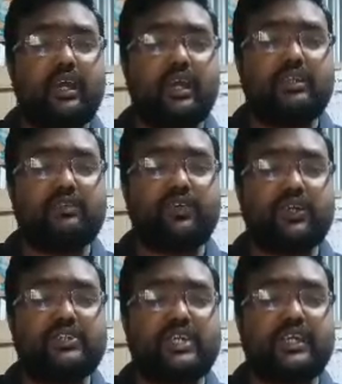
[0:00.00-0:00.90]
In the
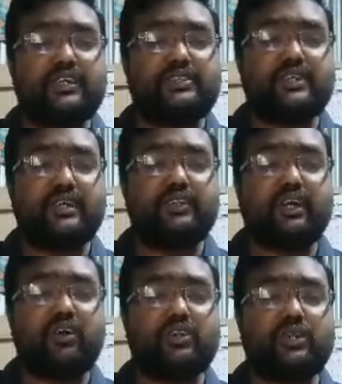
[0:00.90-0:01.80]
first case, the
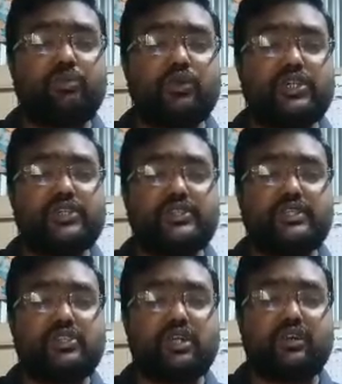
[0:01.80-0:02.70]
contributions
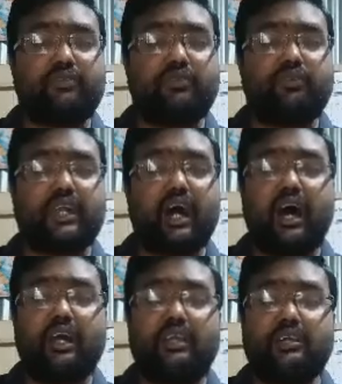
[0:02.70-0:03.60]
in geography were
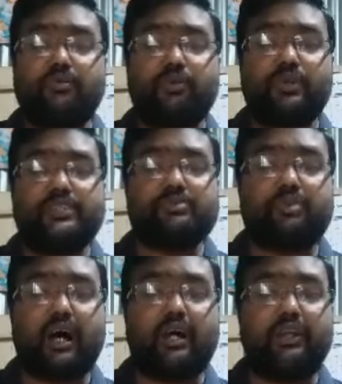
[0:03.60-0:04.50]
highly influenced
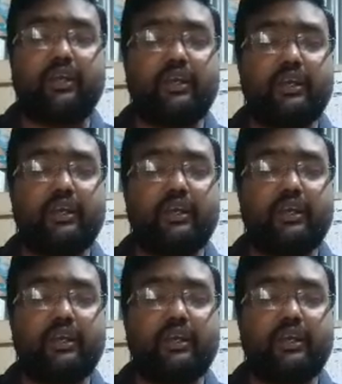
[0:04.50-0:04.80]
by